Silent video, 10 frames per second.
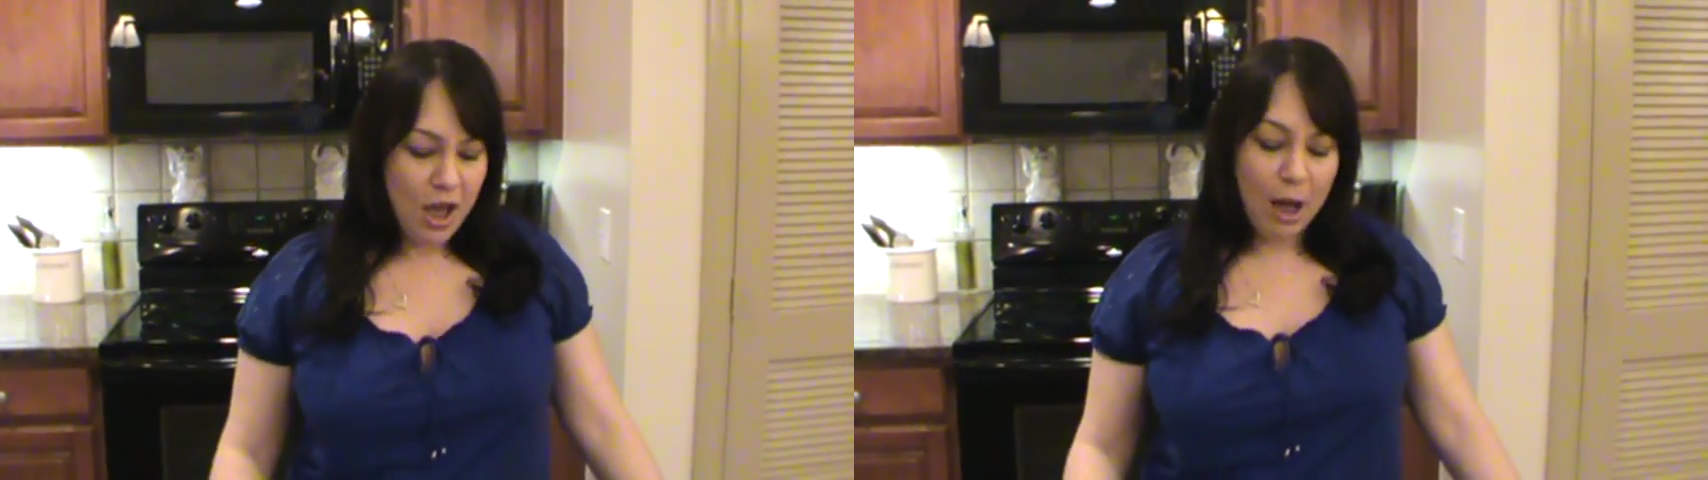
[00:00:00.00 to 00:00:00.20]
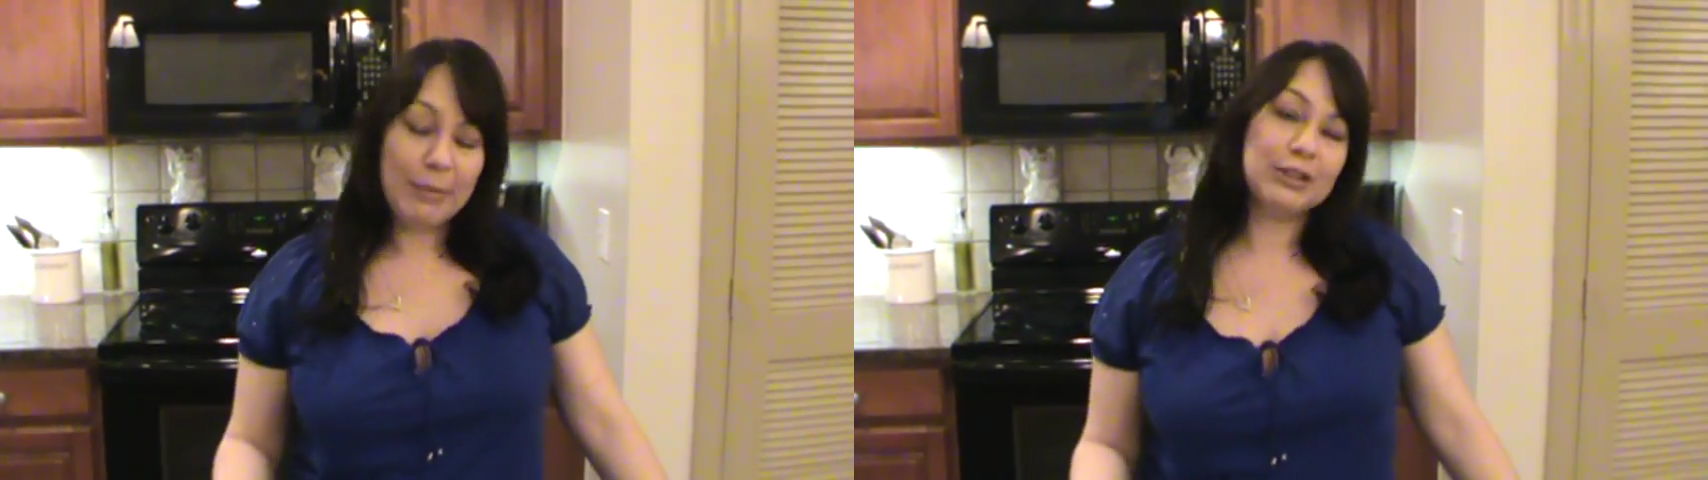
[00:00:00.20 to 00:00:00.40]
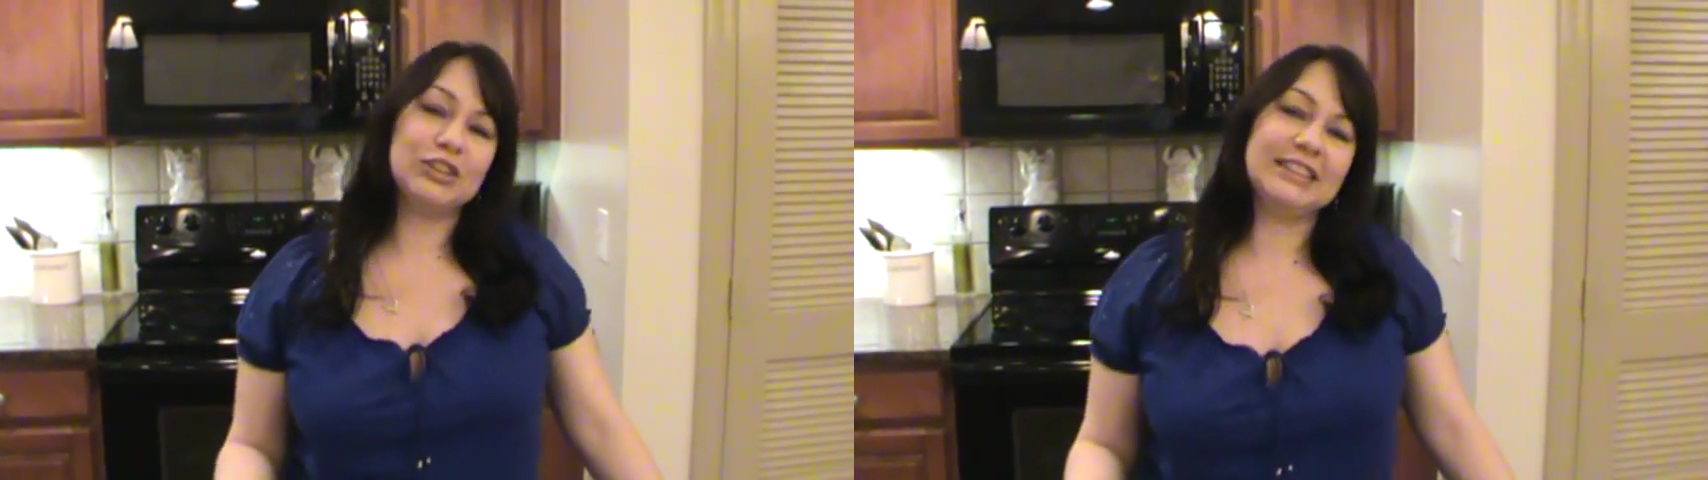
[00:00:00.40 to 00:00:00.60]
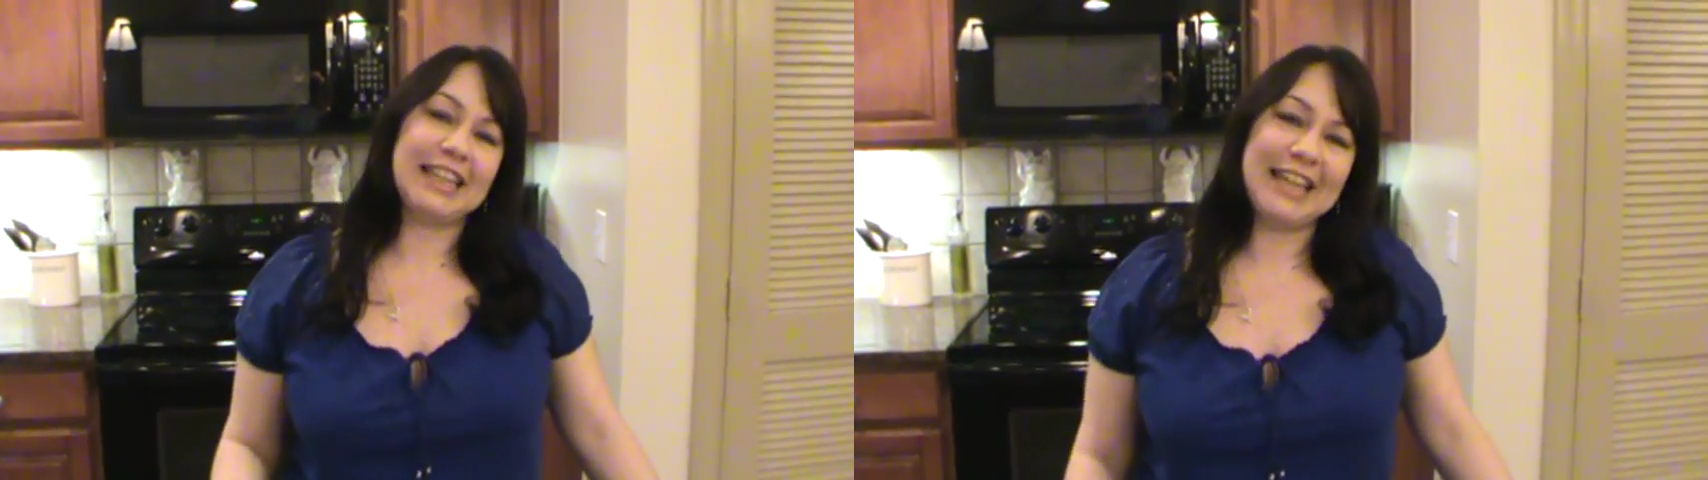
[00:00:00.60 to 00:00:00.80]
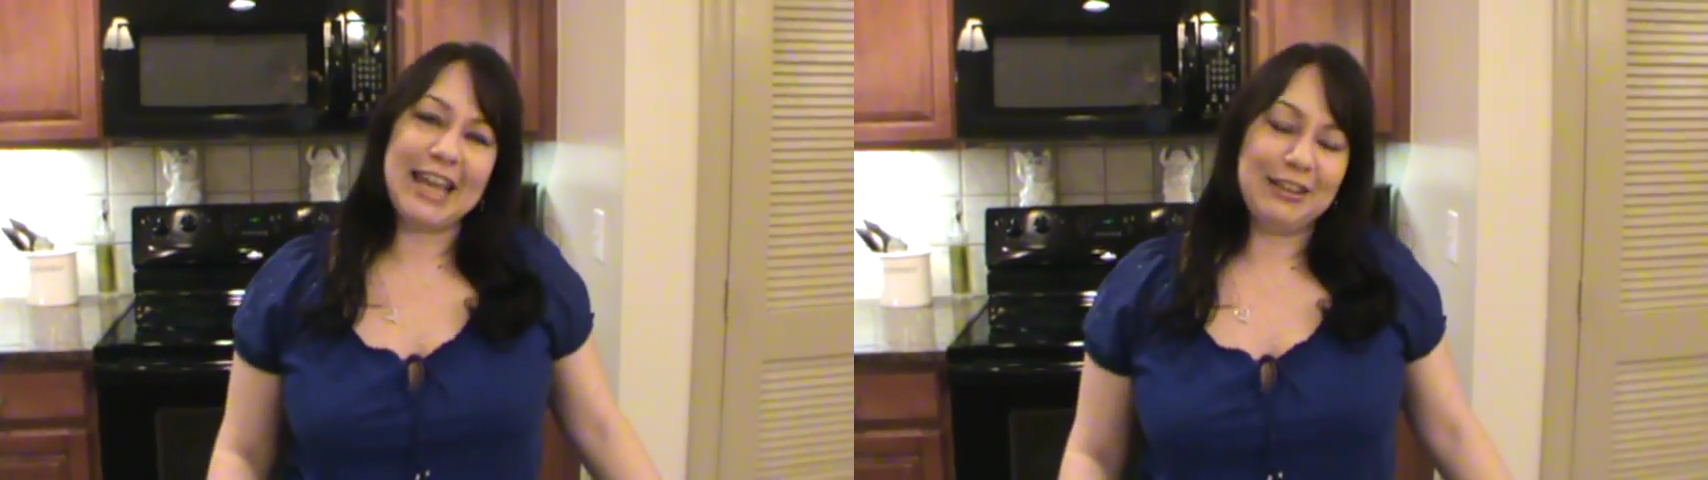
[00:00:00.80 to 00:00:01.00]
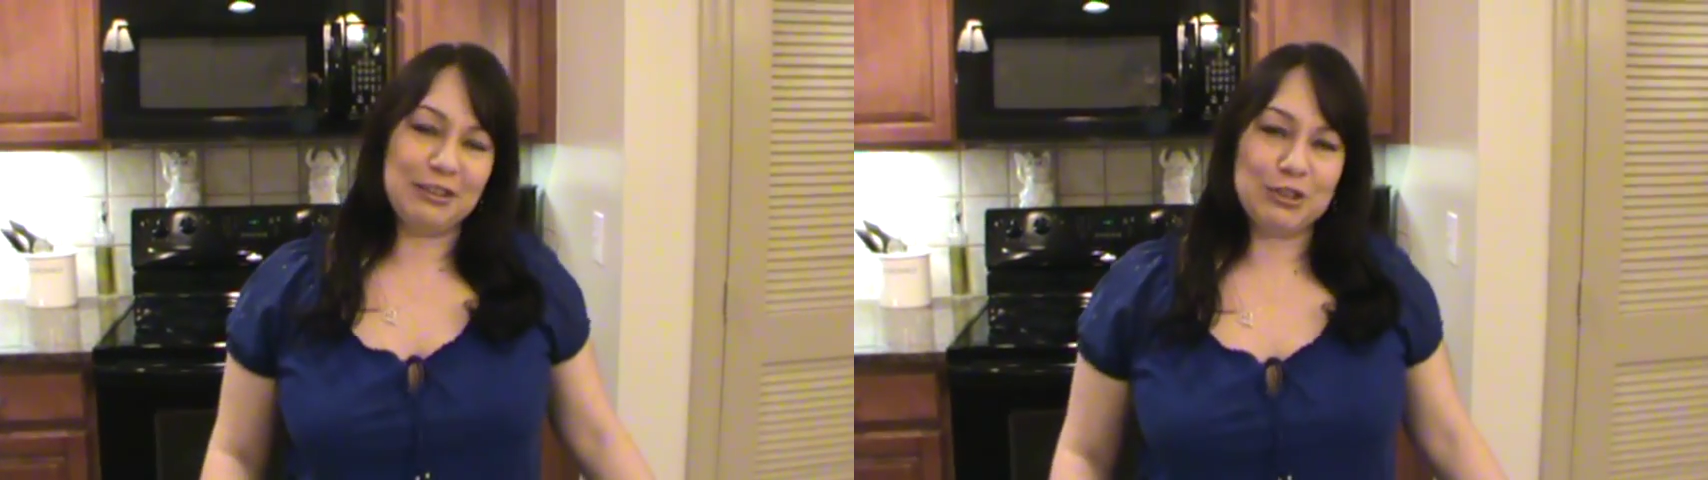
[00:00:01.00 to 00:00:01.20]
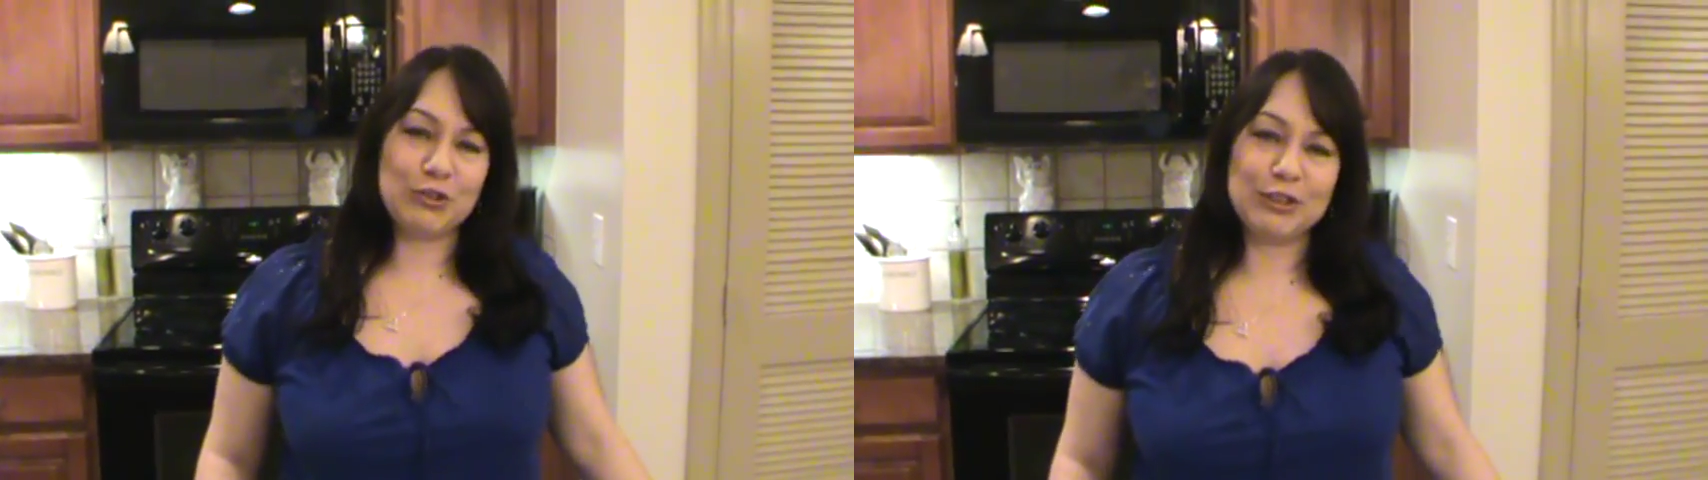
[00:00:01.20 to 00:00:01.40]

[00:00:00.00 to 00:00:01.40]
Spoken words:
I'm actually dedicating this